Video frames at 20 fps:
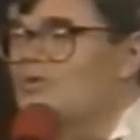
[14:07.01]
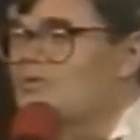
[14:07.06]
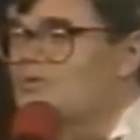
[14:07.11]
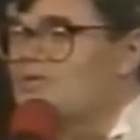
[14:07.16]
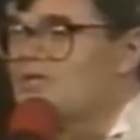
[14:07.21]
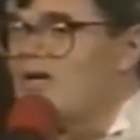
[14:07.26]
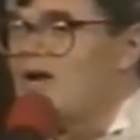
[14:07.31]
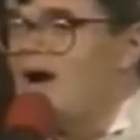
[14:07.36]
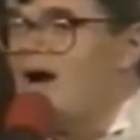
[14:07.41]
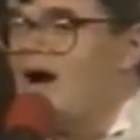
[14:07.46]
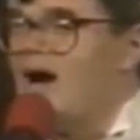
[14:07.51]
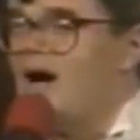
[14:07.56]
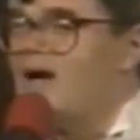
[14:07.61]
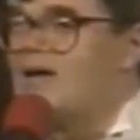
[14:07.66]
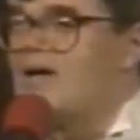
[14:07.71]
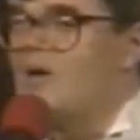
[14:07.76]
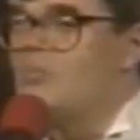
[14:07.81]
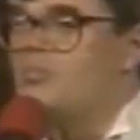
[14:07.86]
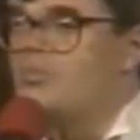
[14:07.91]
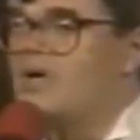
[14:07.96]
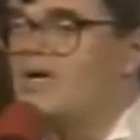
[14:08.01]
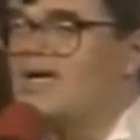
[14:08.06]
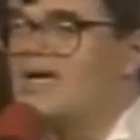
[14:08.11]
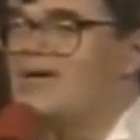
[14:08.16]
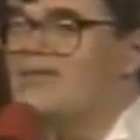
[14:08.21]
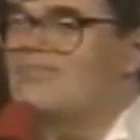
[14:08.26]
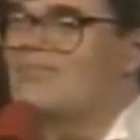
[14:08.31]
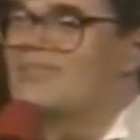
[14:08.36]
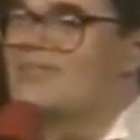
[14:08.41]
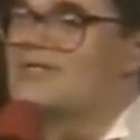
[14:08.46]
It was an odd
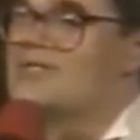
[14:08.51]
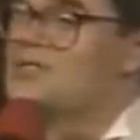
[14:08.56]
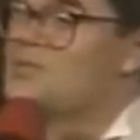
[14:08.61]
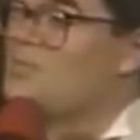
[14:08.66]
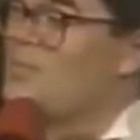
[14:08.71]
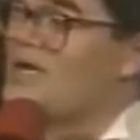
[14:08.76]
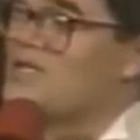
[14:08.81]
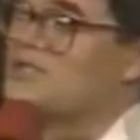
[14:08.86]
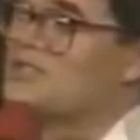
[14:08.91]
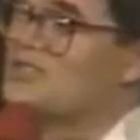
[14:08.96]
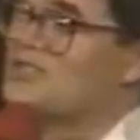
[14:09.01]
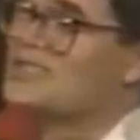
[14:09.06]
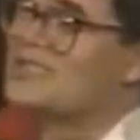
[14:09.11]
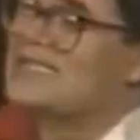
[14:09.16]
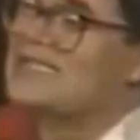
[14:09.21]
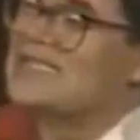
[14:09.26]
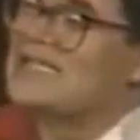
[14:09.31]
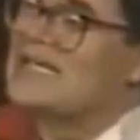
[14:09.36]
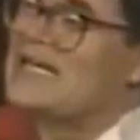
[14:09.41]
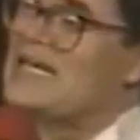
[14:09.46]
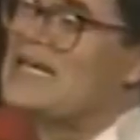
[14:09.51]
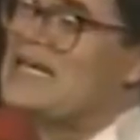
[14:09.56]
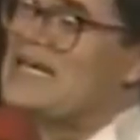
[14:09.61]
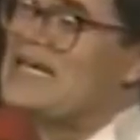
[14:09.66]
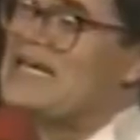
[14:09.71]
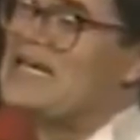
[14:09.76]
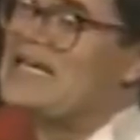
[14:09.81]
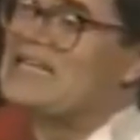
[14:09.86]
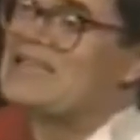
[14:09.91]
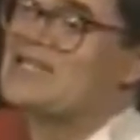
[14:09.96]
upbringing, especially
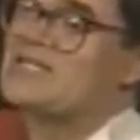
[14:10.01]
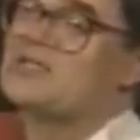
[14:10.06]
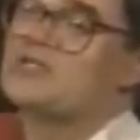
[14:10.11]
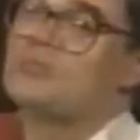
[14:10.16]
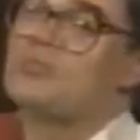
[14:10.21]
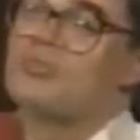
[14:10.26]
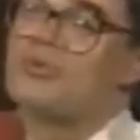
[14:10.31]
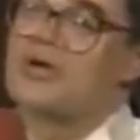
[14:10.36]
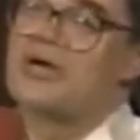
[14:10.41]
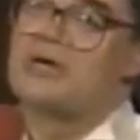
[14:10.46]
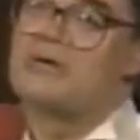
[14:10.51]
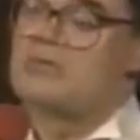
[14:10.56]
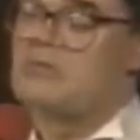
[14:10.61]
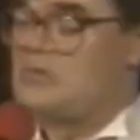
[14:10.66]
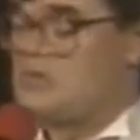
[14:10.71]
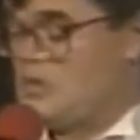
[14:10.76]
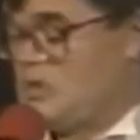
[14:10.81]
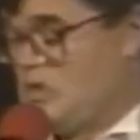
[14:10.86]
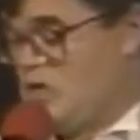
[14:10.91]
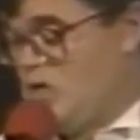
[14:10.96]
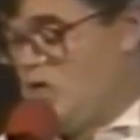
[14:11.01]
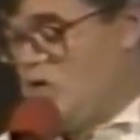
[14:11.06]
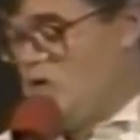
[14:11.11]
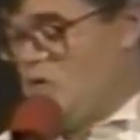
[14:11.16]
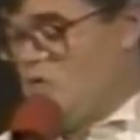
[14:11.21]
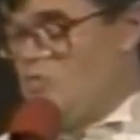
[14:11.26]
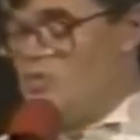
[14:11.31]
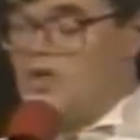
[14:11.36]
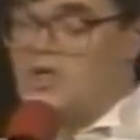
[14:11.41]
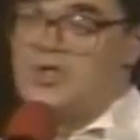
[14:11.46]
in the spring
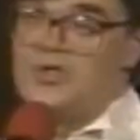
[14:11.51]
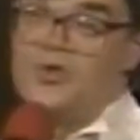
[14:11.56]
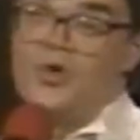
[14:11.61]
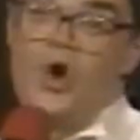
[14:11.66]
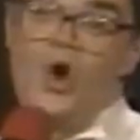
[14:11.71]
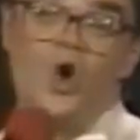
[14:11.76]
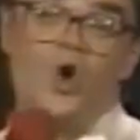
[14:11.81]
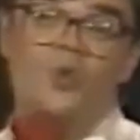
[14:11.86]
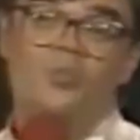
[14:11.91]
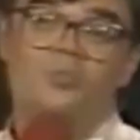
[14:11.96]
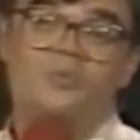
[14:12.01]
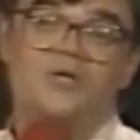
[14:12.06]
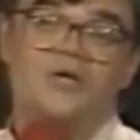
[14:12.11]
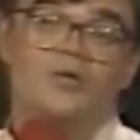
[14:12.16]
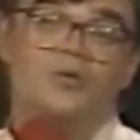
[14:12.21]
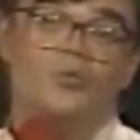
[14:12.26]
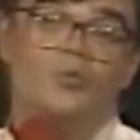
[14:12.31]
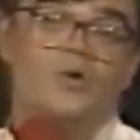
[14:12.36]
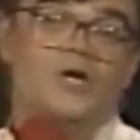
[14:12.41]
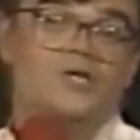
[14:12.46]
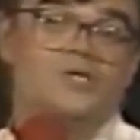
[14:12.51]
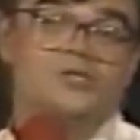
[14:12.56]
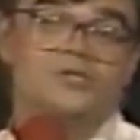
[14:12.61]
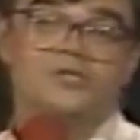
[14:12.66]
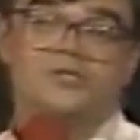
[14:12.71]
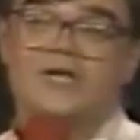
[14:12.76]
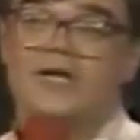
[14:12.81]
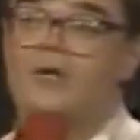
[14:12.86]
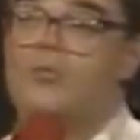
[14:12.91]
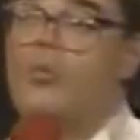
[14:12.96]
when you hoped and
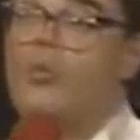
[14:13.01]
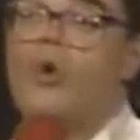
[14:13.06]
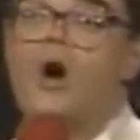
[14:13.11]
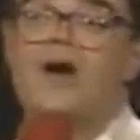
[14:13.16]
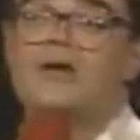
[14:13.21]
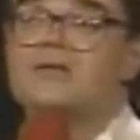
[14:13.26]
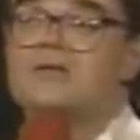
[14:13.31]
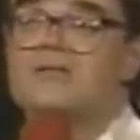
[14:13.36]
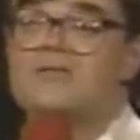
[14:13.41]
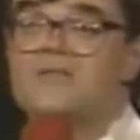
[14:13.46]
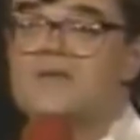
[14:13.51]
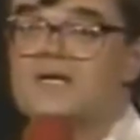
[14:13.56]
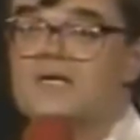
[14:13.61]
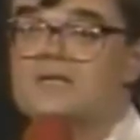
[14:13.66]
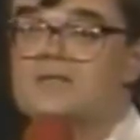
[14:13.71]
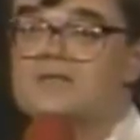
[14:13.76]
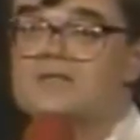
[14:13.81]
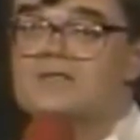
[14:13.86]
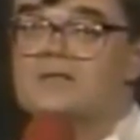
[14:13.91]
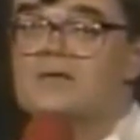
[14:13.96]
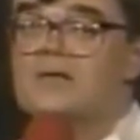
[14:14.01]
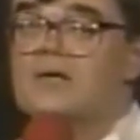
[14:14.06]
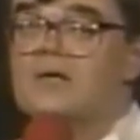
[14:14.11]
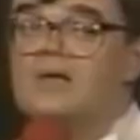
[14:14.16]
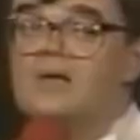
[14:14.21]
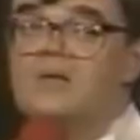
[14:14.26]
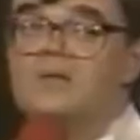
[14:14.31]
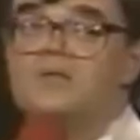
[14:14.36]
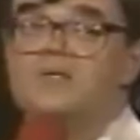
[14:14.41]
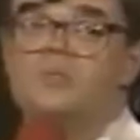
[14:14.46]
wished and wanted things
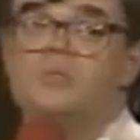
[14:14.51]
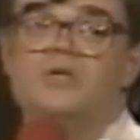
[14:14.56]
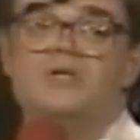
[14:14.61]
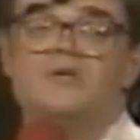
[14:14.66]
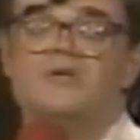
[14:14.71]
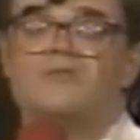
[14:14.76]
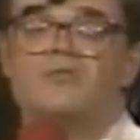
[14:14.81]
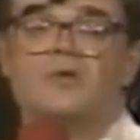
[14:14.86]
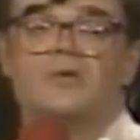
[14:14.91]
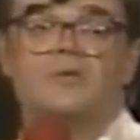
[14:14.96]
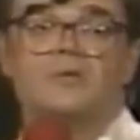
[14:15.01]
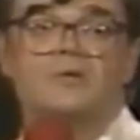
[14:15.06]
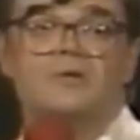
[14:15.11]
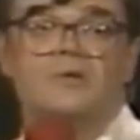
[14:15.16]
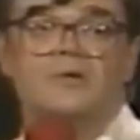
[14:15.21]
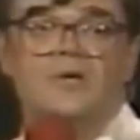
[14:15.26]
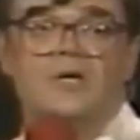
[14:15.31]
to be different.